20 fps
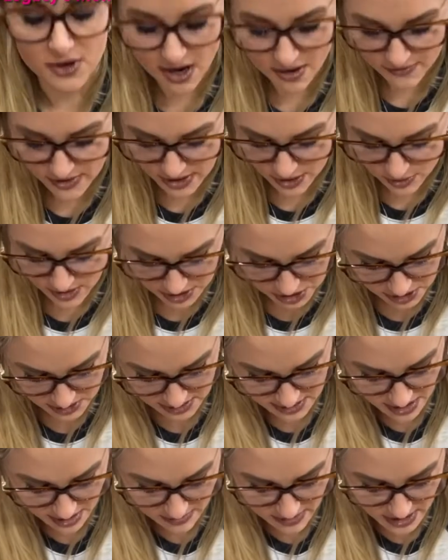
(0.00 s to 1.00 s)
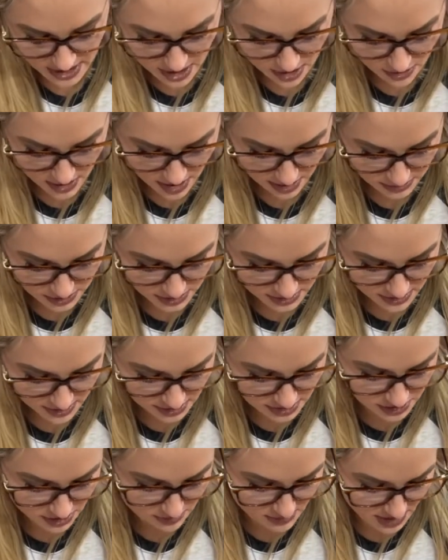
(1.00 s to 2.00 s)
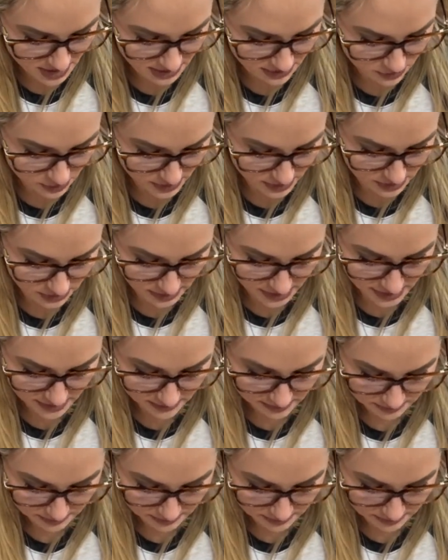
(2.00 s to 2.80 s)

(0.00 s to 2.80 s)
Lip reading: any questions, let me know. I'm just gonna do mine quickly,